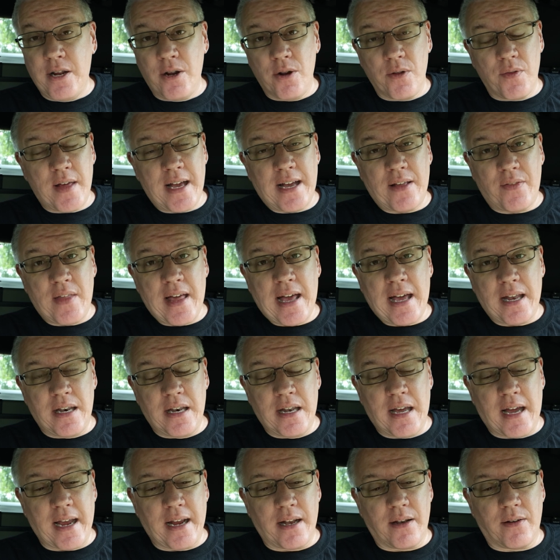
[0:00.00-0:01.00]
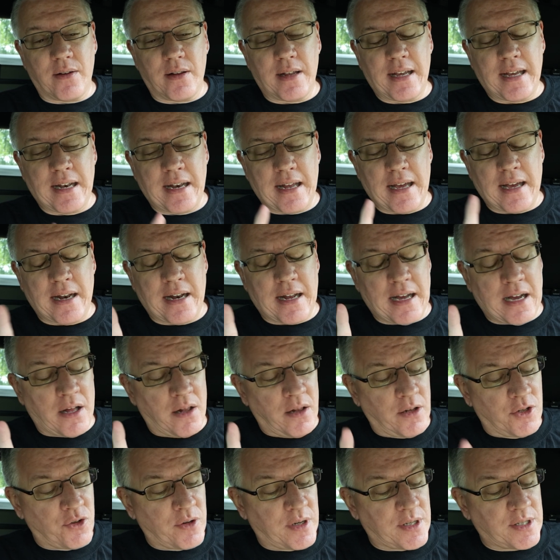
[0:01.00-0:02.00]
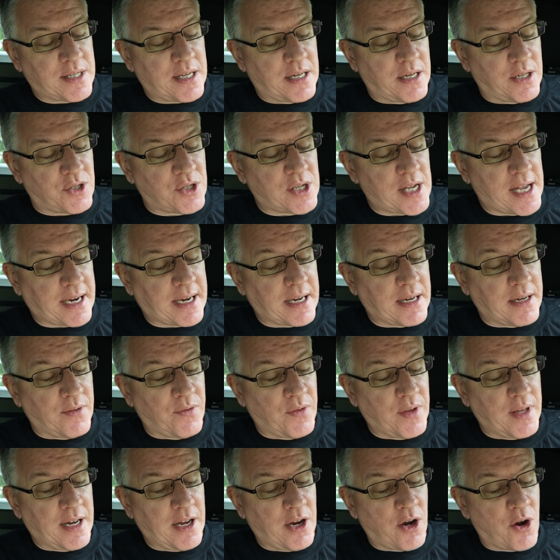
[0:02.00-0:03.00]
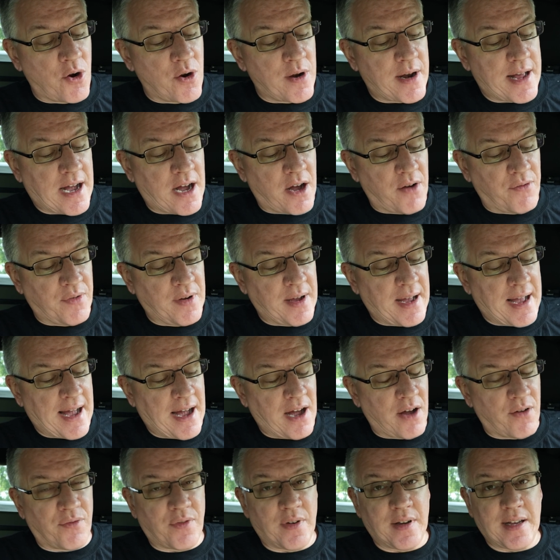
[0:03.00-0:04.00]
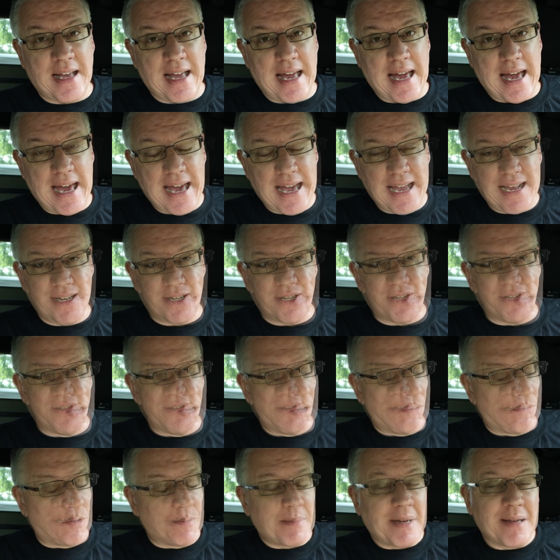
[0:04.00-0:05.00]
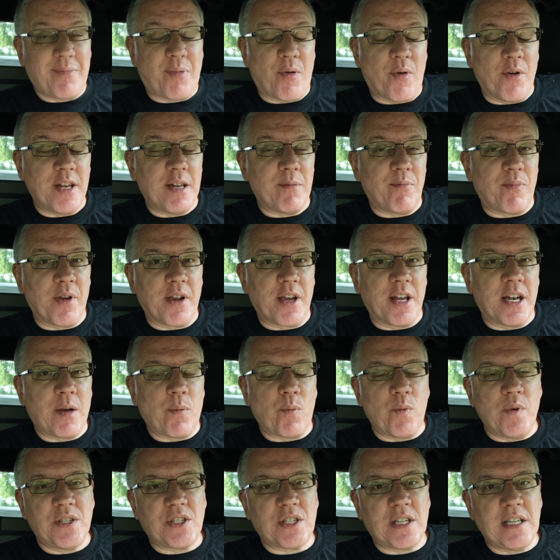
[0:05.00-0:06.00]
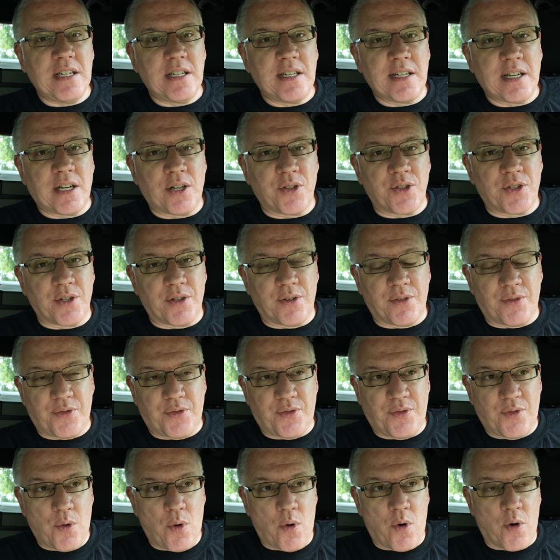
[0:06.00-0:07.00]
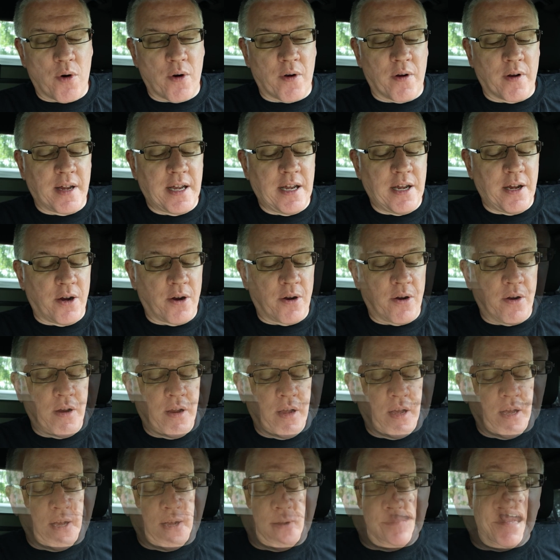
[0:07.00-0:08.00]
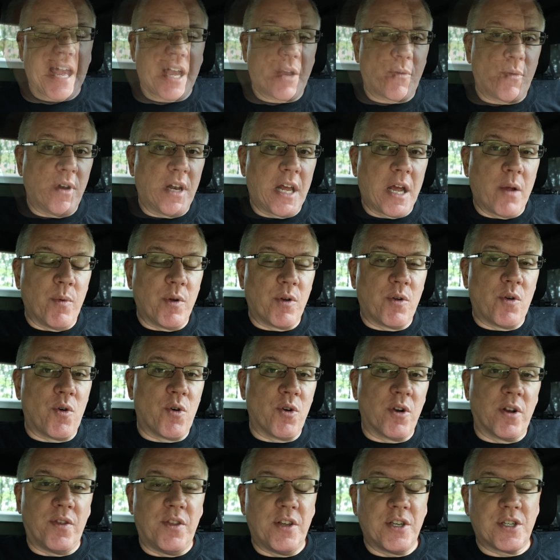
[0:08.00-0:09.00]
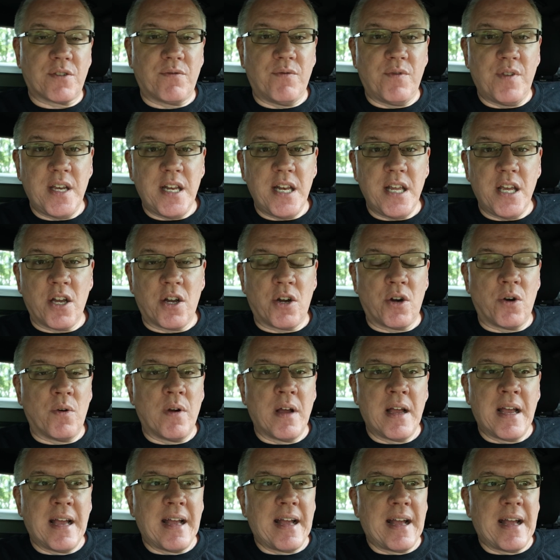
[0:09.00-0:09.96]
hear that night, and I'll address that in a second. And then I heard Alpha Alpha 8. But my point in bringing up Whiskey Delta 4 here, back when I recorded this video,